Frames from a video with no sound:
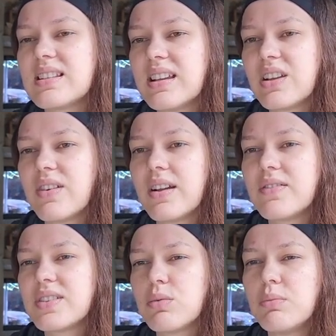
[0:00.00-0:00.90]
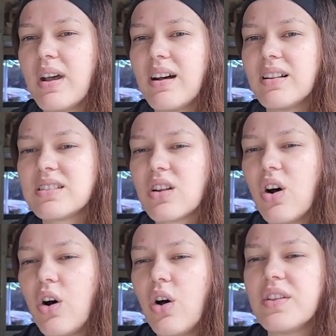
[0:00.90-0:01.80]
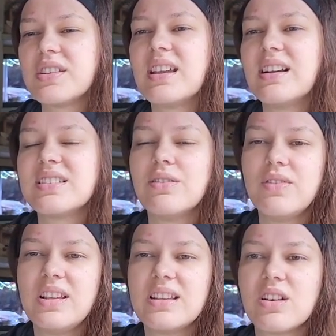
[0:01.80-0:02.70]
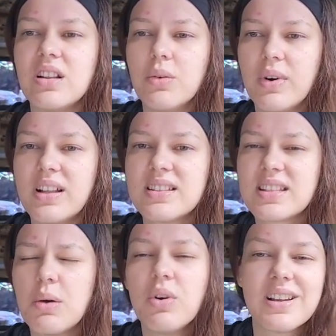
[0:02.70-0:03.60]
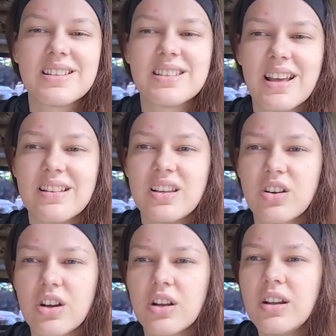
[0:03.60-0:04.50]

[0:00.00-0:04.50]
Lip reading: like if someone balanced all the sales and fees all at once, and we'll get to that later.